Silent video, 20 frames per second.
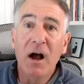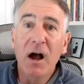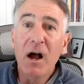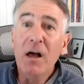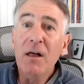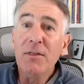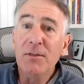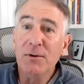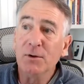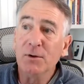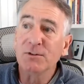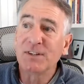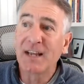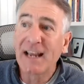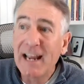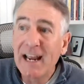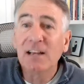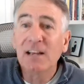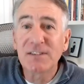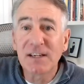others
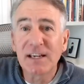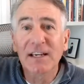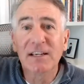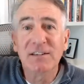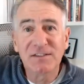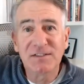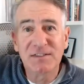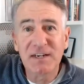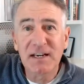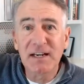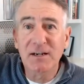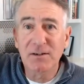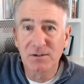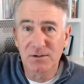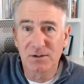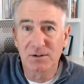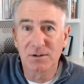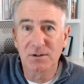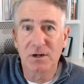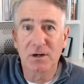as a
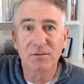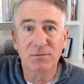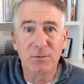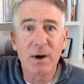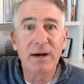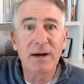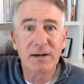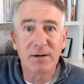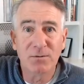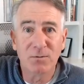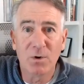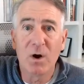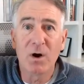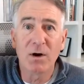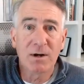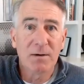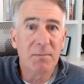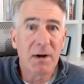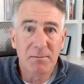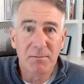standard of right and
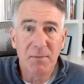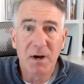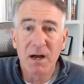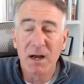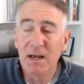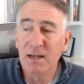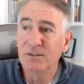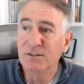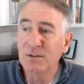wrong in my mind.